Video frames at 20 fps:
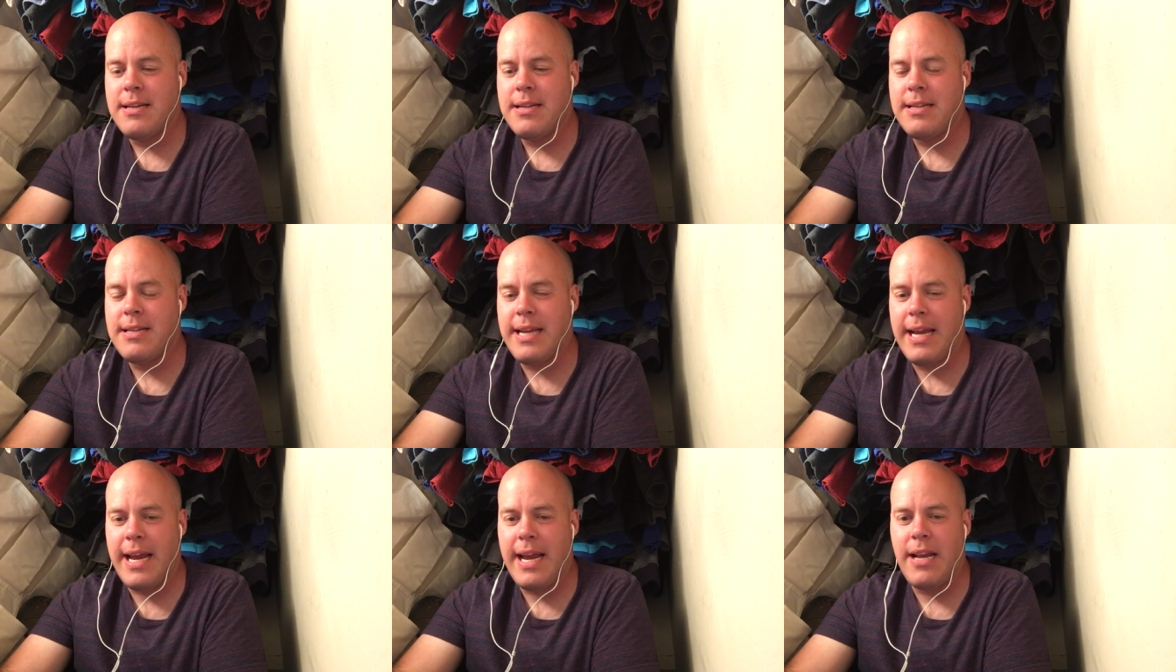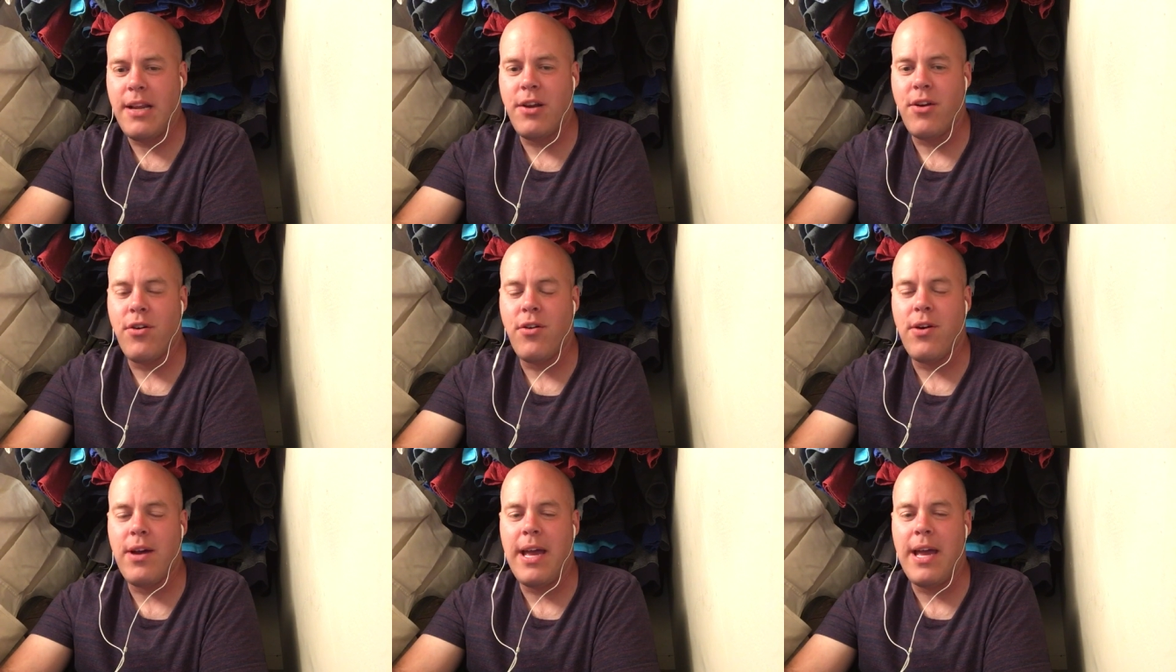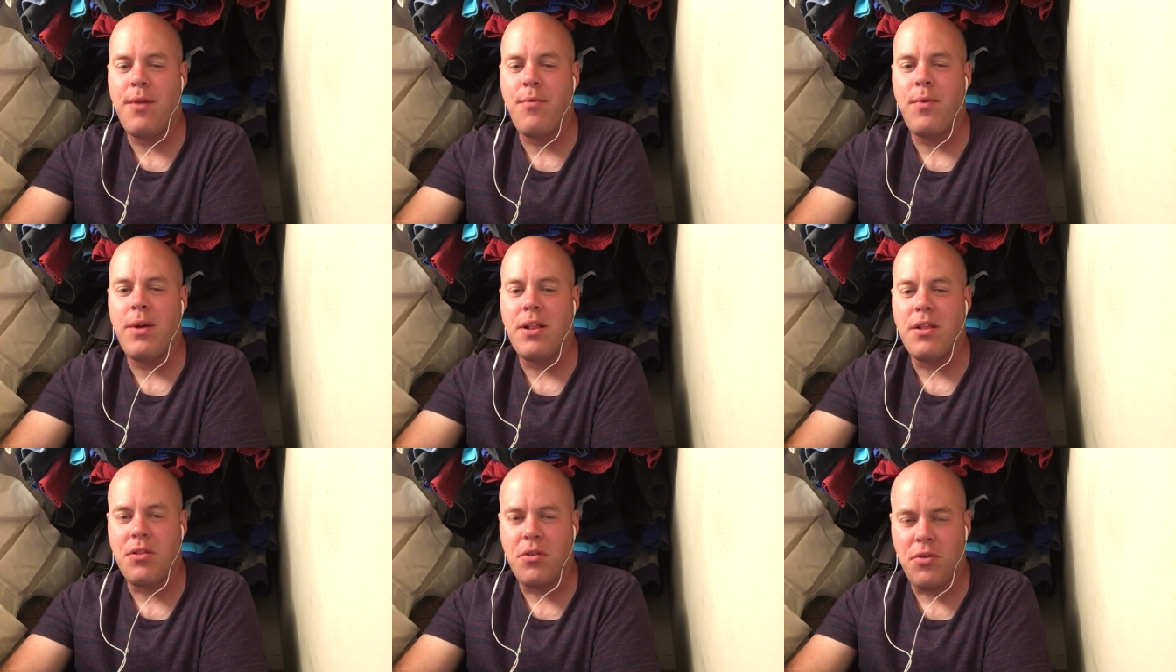Daniel, and
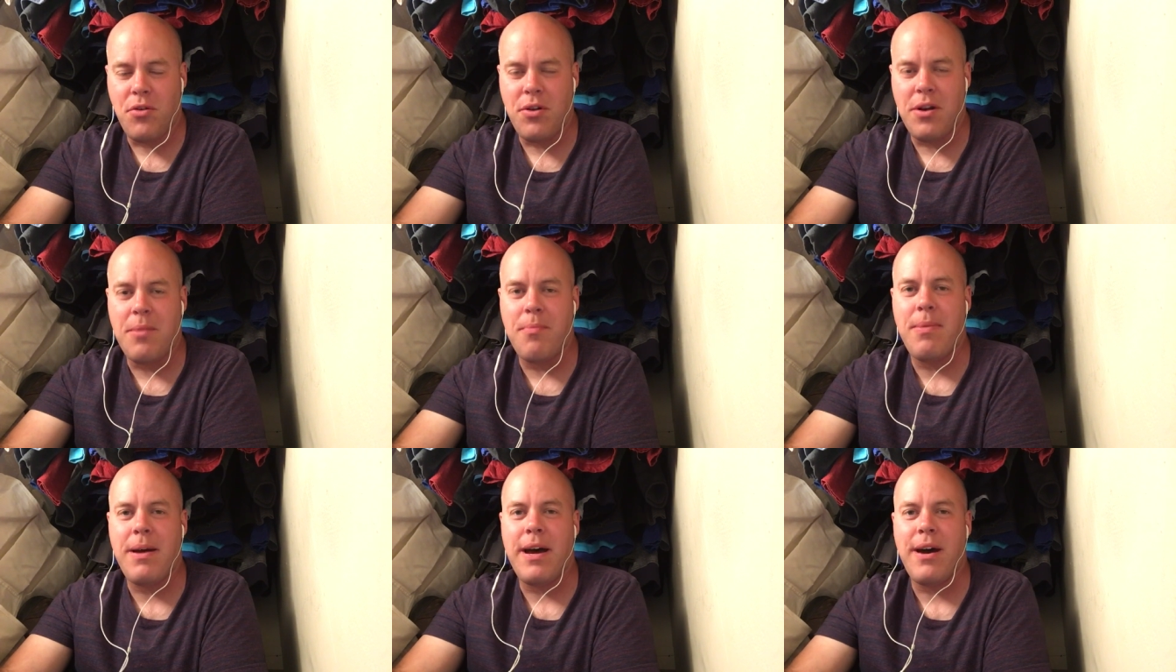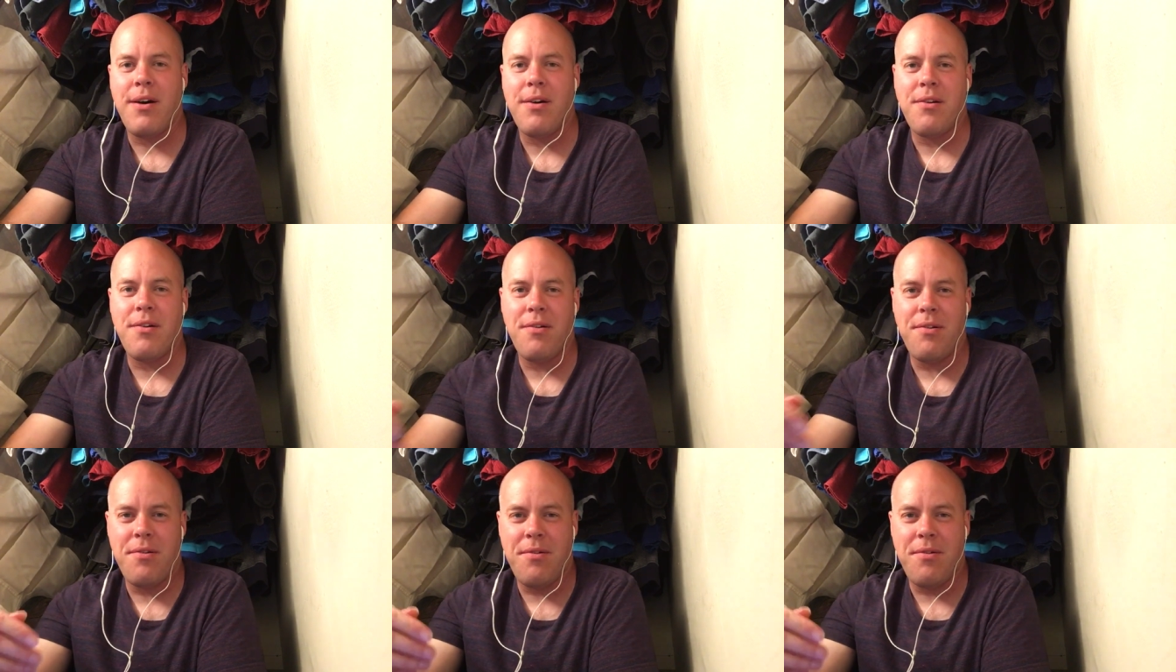we learn about